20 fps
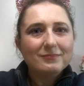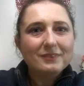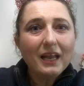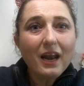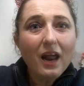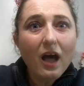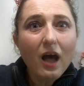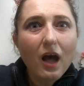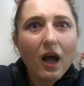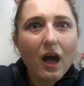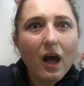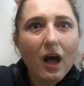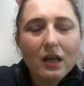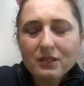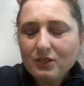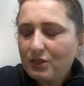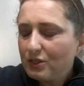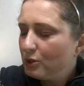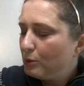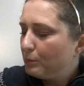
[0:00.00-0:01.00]
Ta-da!
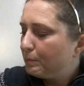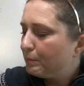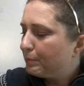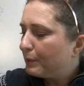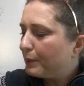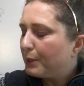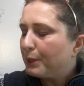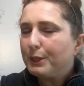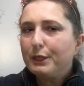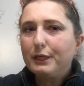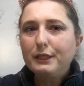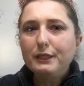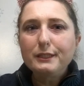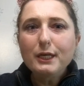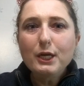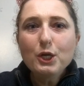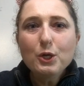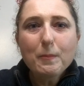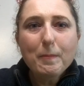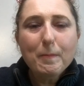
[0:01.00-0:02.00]
Super
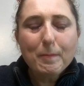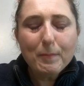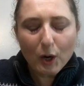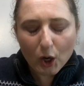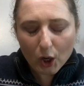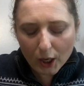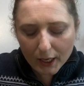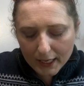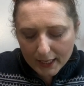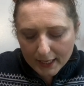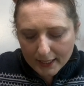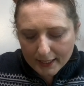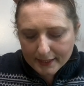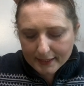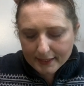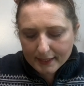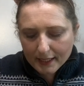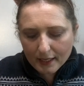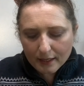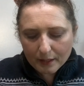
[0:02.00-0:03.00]
duper
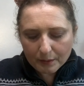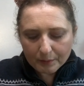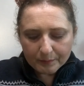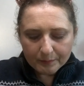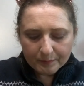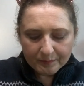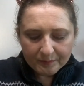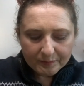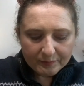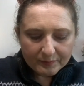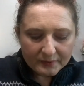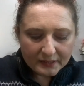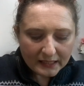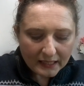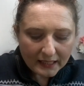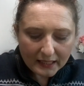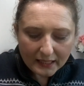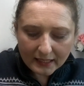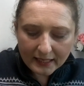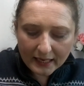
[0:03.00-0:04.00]
easy.
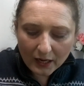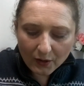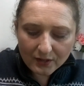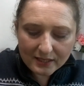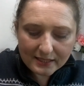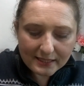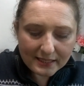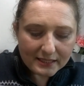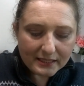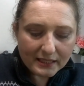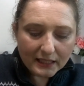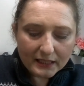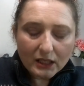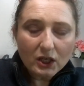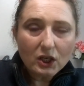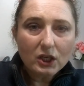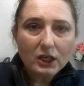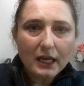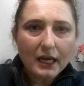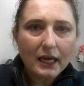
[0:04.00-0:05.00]
Now this is the
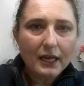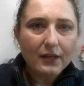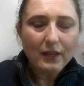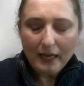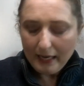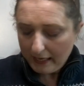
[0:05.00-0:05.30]
little guy